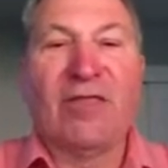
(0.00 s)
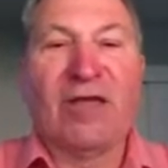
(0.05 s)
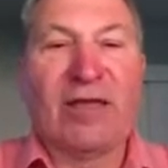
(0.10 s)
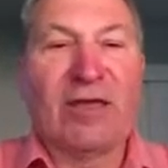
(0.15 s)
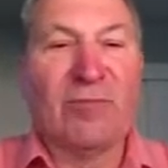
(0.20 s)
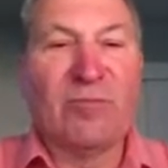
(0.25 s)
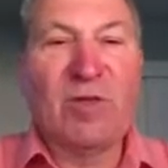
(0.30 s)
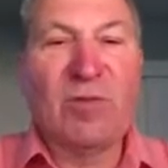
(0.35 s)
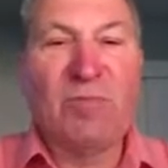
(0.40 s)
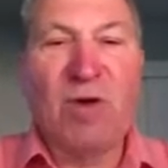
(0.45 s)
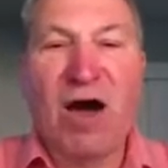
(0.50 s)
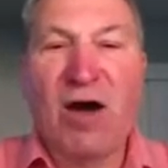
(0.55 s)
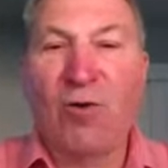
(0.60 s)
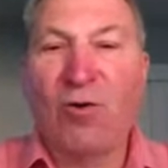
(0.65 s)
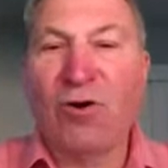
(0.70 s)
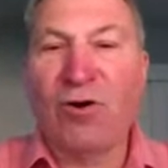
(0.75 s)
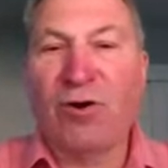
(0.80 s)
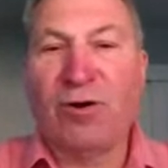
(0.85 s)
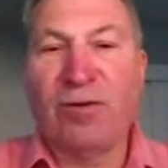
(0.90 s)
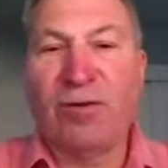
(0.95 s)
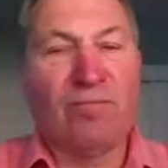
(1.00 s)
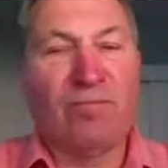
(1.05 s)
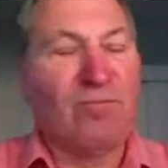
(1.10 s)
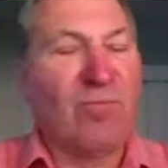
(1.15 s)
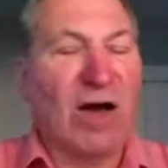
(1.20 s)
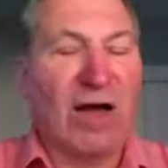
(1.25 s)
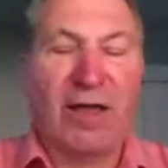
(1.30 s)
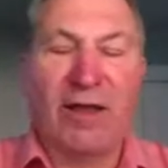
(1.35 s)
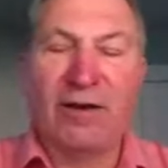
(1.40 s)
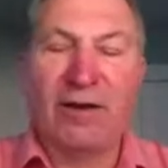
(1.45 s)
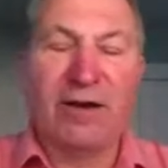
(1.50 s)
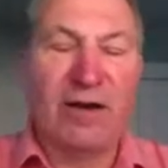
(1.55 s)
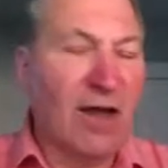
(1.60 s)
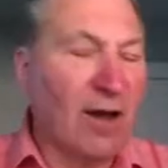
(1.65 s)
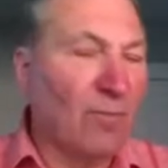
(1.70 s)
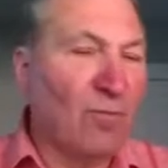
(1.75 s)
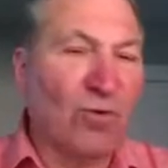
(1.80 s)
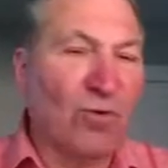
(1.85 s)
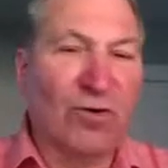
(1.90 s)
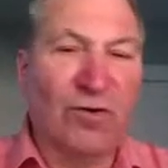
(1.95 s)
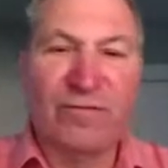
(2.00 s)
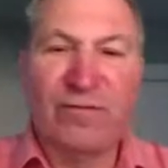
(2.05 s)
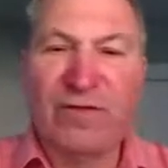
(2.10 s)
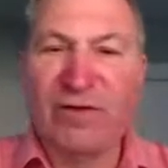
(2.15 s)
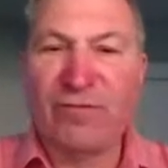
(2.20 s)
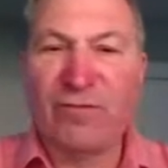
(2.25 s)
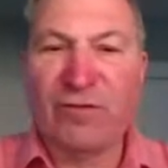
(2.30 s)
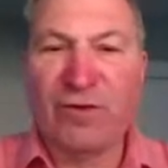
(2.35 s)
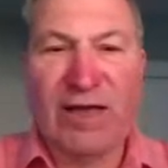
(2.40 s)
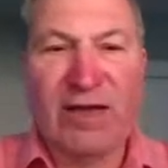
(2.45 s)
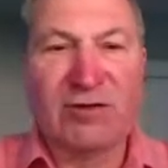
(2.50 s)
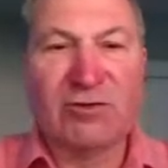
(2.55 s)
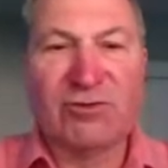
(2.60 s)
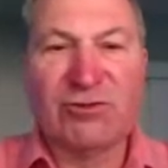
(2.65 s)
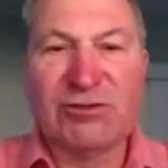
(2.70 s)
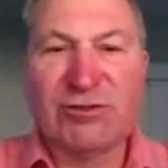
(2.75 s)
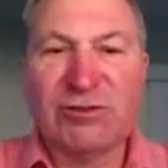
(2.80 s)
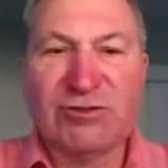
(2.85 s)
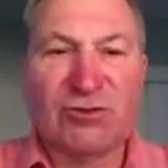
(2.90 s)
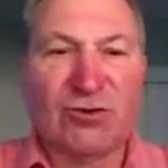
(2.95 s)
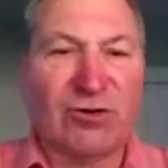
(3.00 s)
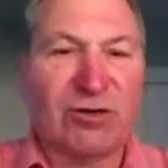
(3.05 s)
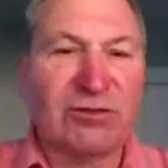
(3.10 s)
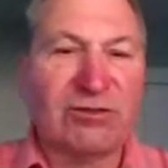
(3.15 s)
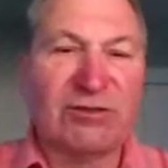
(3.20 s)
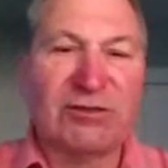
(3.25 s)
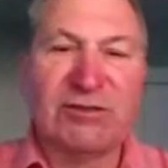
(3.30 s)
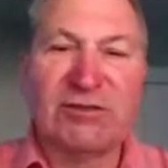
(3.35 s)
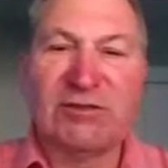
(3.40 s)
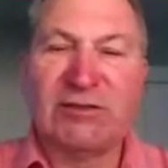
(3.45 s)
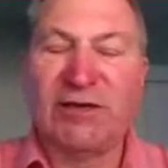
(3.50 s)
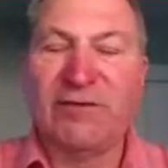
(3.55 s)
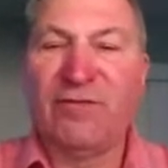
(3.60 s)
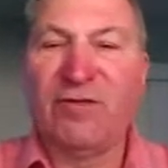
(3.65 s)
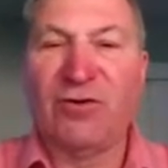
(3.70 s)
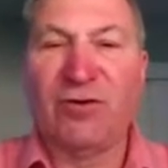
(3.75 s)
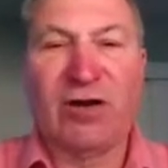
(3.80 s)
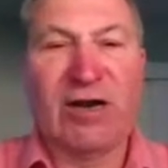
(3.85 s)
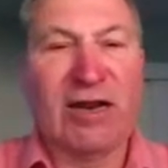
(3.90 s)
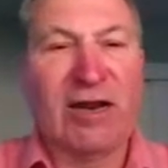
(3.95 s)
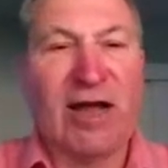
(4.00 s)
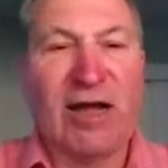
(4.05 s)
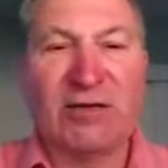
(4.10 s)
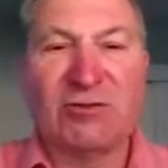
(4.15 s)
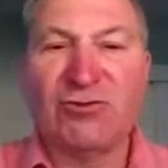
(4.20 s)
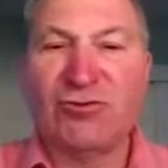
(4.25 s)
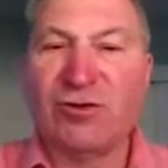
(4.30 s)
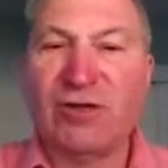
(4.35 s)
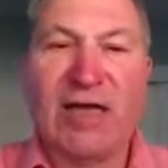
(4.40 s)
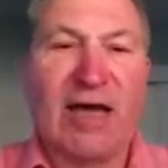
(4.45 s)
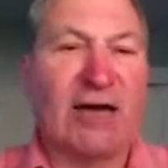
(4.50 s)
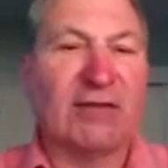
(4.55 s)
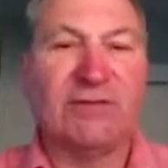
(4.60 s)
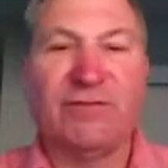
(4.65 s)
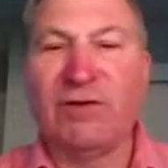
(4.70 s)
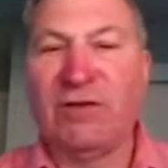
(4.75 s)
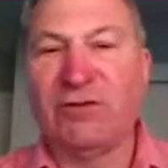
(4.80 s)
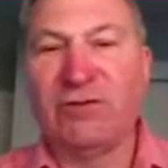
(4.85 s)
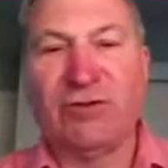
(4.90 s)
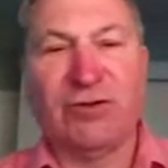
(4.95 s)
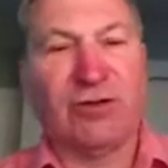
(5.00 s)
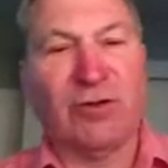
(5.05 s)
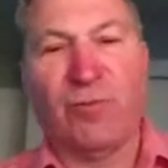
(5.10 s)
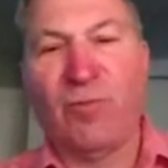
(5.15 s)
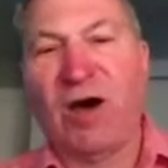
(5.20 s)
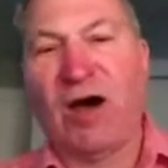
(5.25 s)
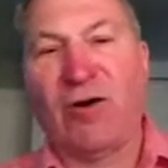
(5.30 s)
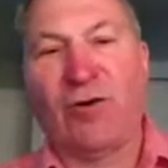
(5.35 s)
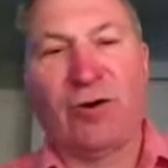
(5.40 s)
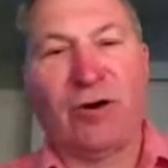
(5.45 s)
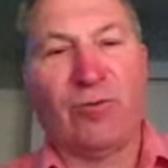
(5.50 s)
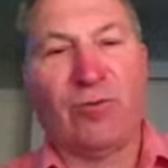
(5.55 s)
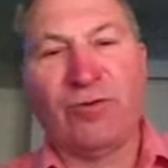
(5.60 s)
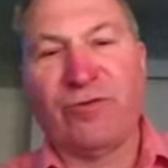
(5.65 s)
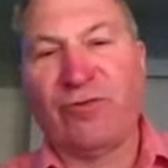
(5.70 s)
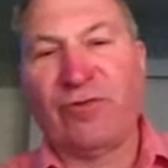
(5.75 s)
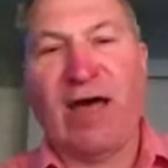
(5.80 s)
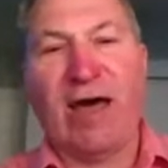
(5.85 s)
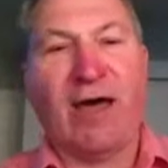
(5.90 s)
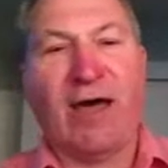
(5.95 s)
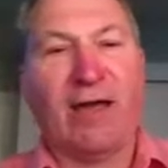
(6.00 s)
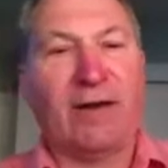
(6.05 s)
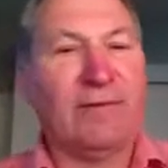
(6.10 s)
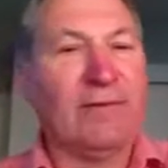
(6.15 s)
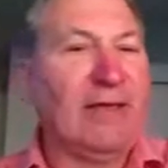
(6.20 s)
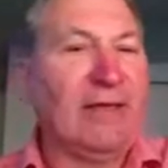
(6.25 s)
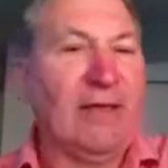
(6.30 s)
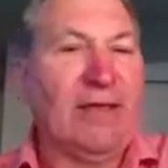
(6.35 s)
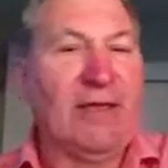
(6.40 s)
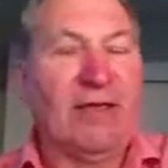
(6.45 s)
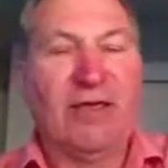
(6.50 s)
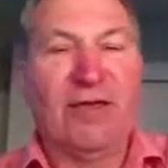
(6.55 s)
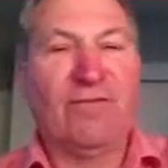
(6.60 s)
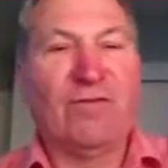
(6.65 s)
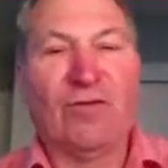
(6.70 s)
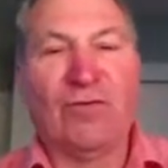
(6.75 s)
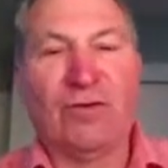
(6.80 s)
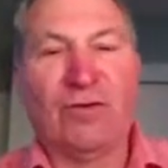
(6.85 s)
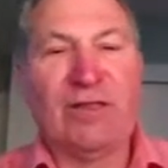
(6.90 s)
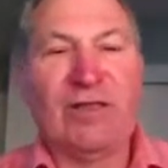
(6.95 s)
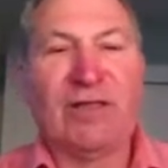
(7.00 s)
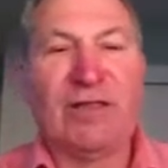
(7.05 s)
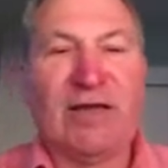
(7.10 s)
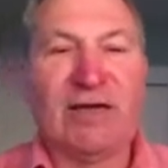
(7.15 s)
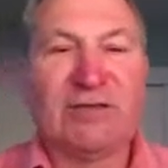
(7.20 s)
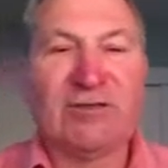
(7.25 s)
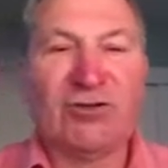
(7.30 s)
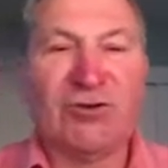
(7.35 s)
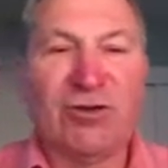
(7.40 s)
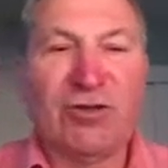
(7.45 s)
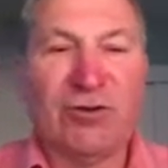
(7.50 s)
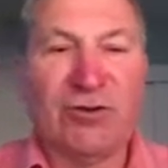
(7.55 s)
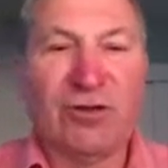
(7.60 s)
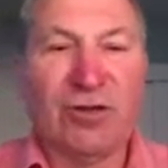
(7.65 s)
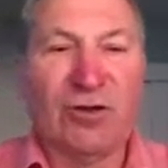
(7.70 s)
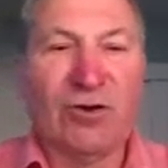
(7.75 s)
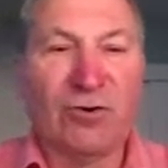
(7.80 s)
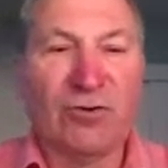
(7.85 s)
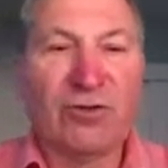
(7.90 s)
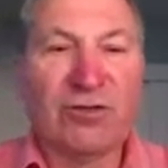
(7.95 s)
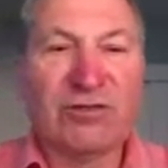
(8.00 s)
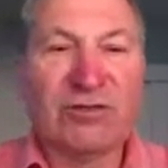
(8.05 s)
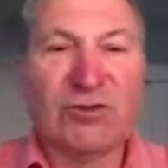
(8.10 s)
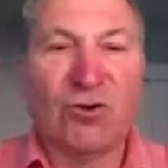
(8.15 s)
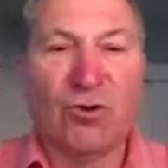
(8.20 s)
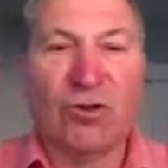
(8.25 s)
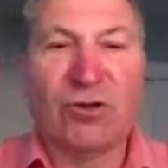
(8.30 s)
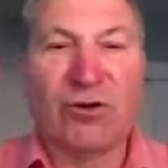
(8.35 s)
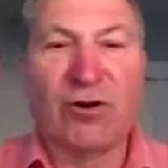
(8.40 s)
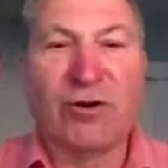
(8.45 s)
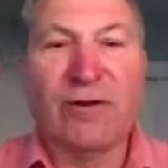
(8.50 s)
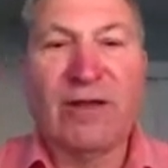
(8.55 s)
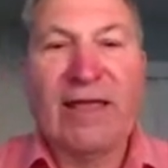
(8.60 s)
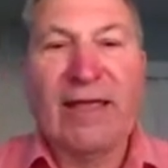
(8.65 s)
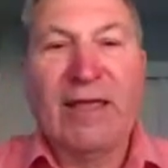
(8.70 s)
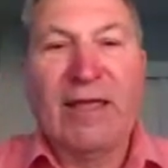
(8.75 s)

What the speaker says: that can be powered by a number of different energy sources. If you're in a natural gas field, you can power it with that. If you're in the desert, you can go to solar.